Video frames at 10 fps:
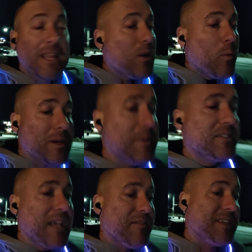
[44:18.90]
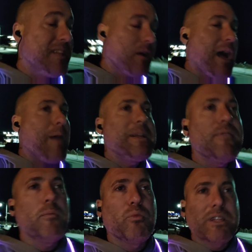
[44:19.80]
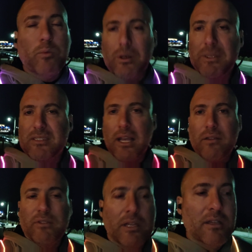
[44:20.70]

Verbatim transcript: They don't want to be saved. How many of them really want to be saved?